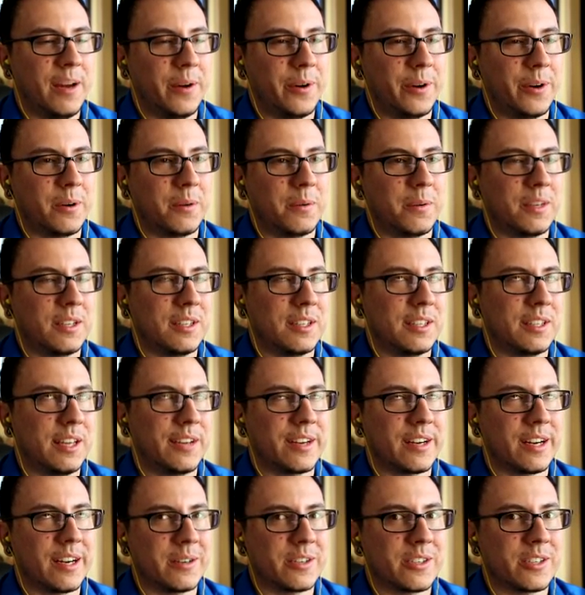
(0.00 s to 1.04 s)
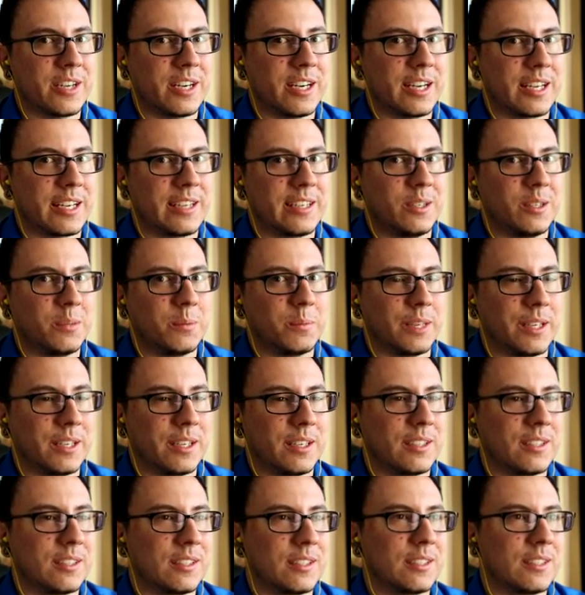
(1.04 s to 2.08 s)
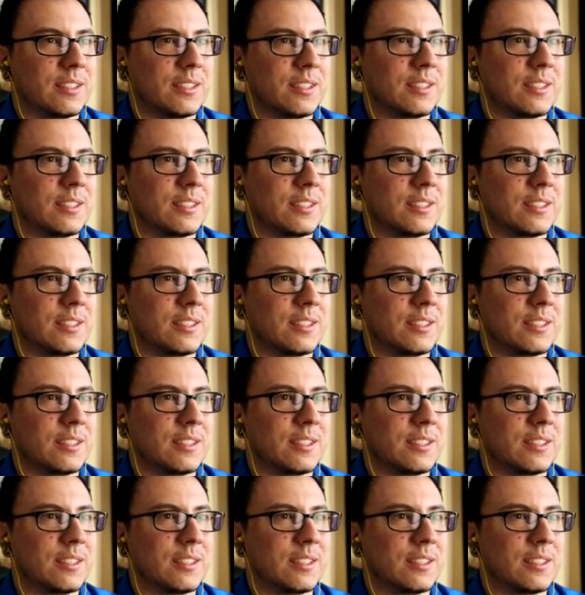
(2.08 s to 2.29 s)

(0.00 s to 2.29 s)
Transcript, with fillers: Because the founder, well, the other guy was huh? trying to kill me.